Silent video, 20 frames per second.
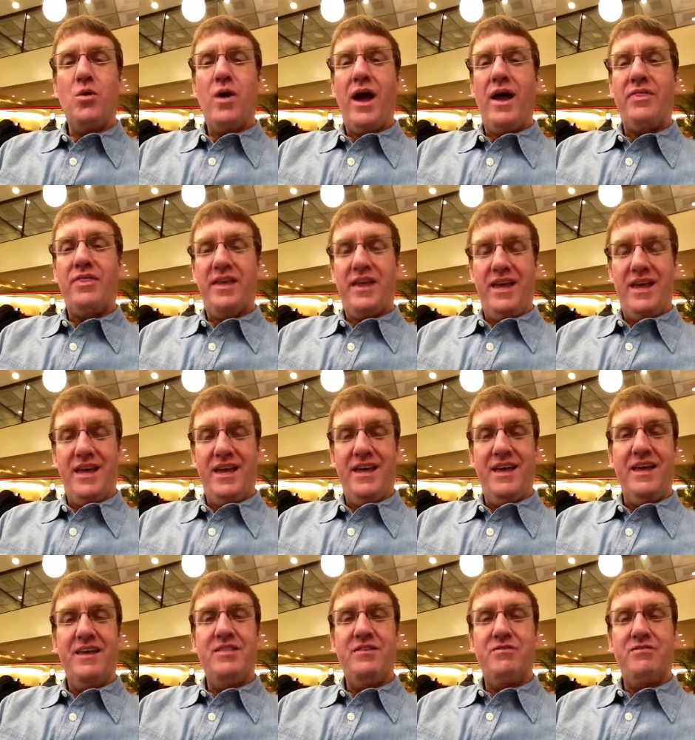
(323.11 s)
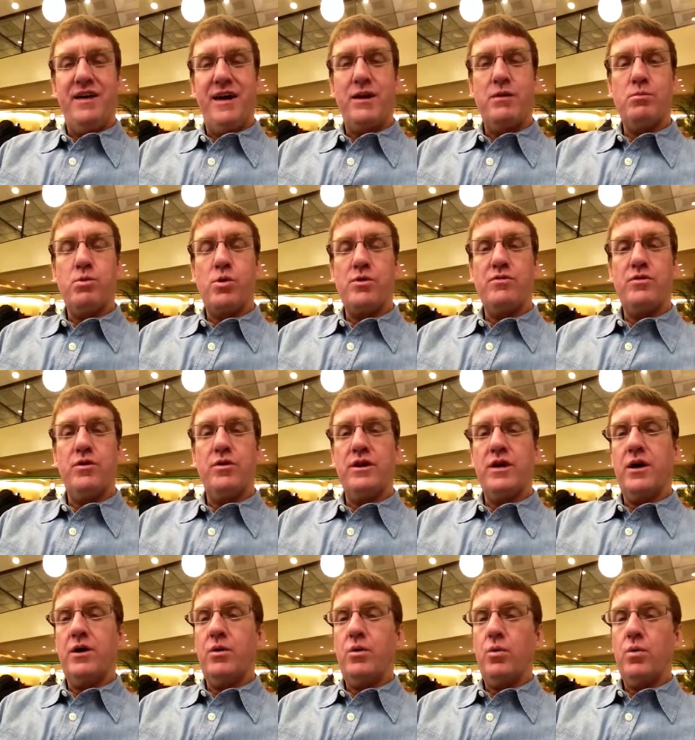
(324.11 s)
at the in the final
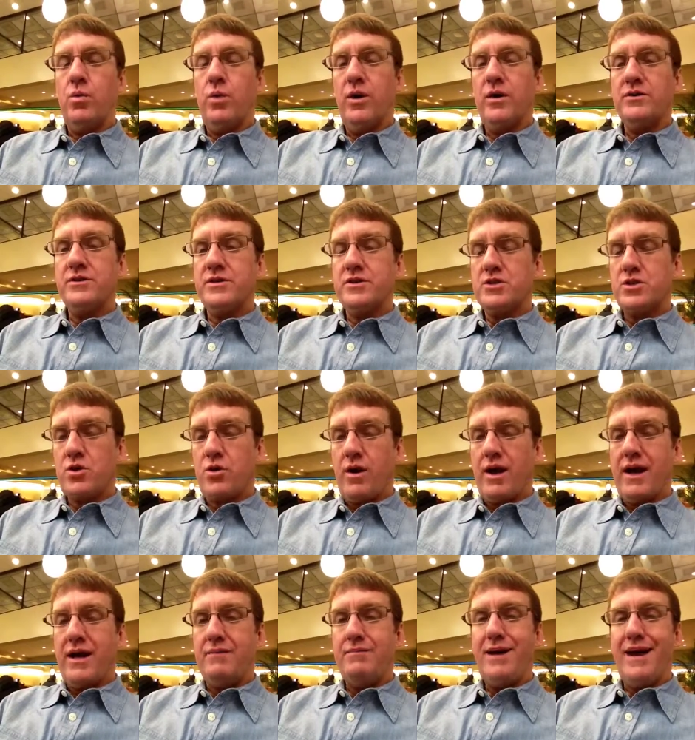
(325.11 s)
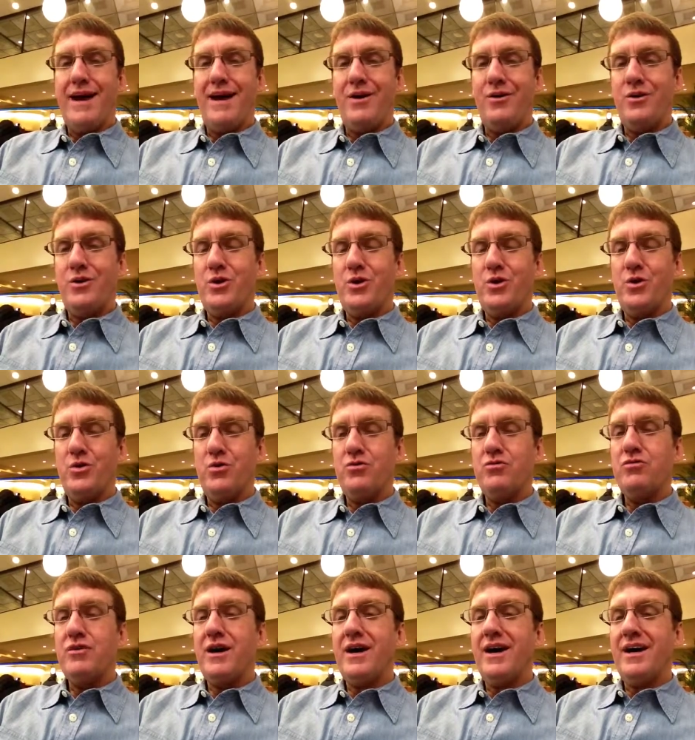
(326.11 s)
portfolio will describe how
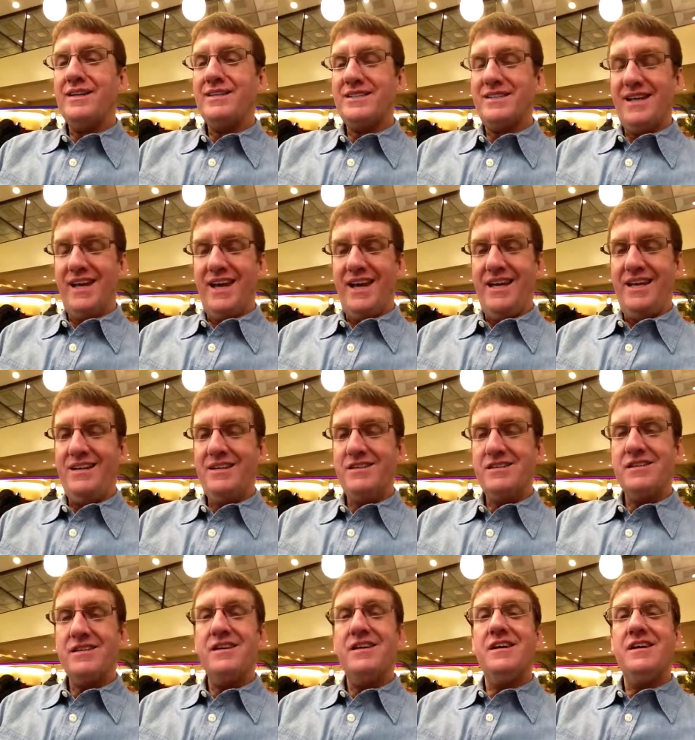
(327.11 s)
you've attained